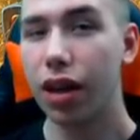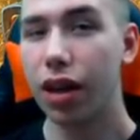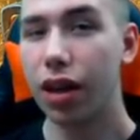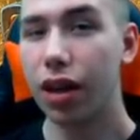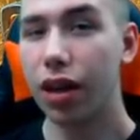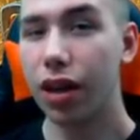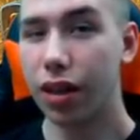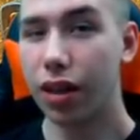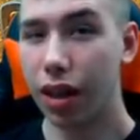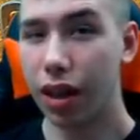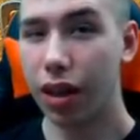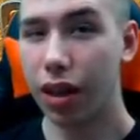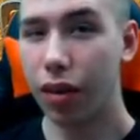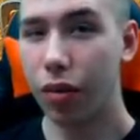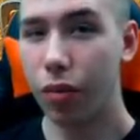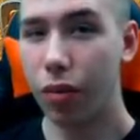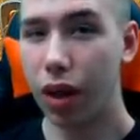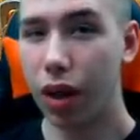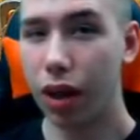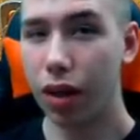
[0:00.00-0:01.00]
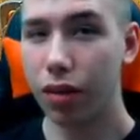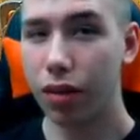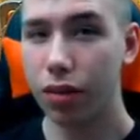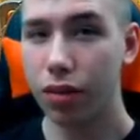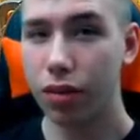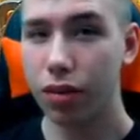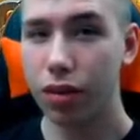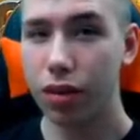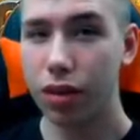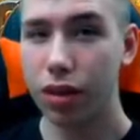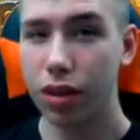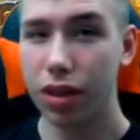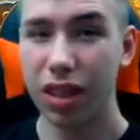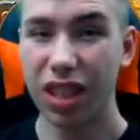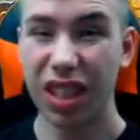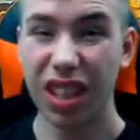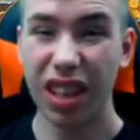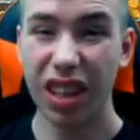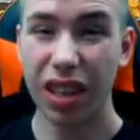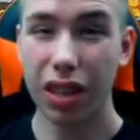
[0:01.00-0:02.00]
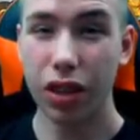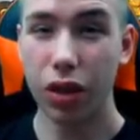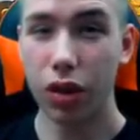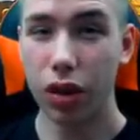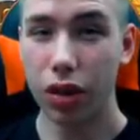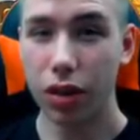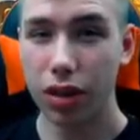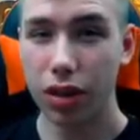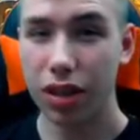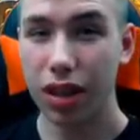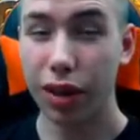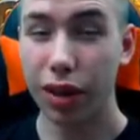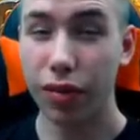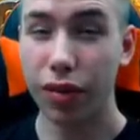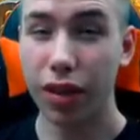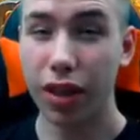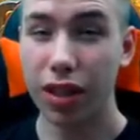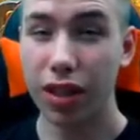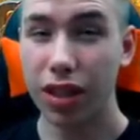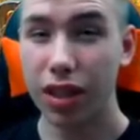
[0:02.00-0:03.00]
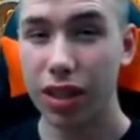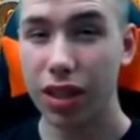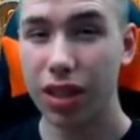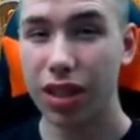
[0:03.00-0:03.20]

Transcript: And then, well, get another turn. Hit face.